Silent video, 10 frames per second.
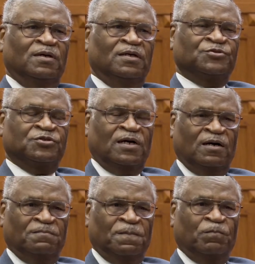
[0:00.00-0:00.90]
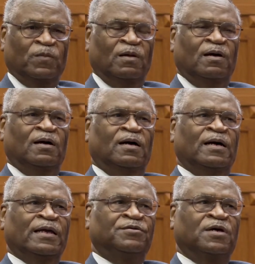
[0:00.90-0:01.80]
stop.
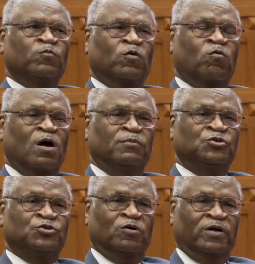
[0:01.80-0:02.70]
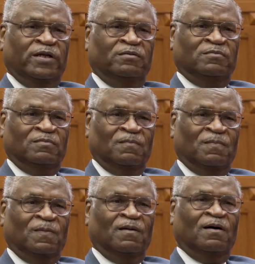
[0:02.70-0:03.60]
It doesn't require a majority.
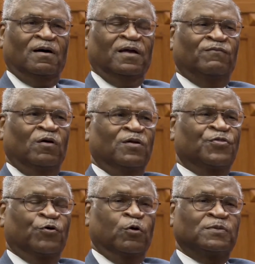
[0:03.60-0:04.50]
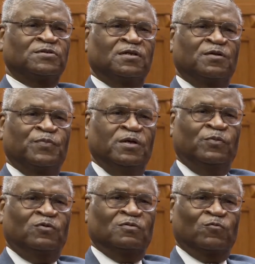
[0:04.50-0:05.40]
If only 30% of the
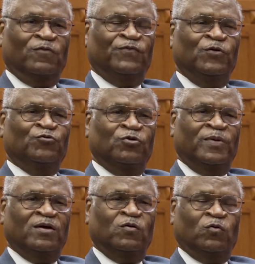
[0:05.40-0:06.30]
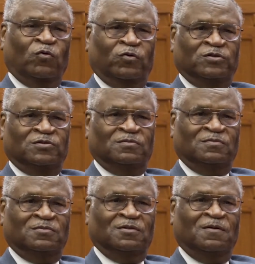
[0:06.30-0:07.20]
people refuse to obey court orders,
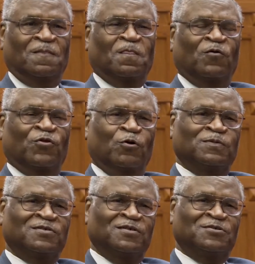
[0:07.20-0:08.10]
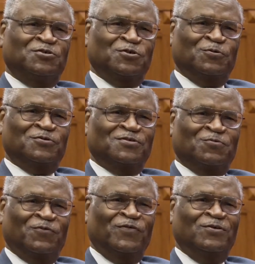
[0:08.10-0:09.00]
or 30% of the jurors
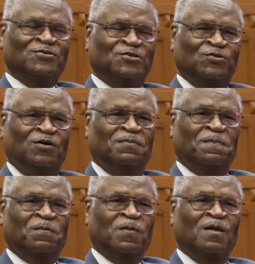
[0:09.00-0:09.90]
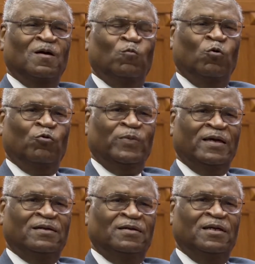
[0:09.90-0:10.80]
refuse to show up, we will be
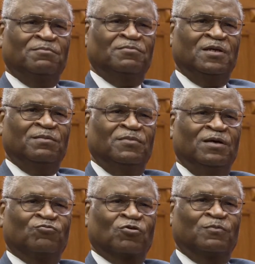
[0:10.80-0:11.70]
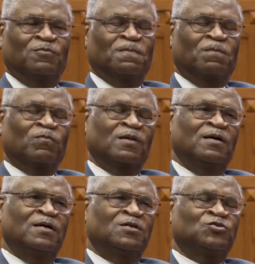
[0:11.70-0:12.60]
in deep, deep, deep trouble.
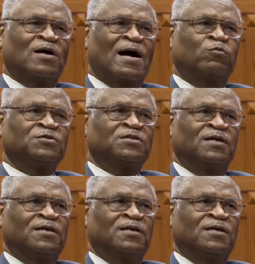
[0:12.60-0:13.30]
So I was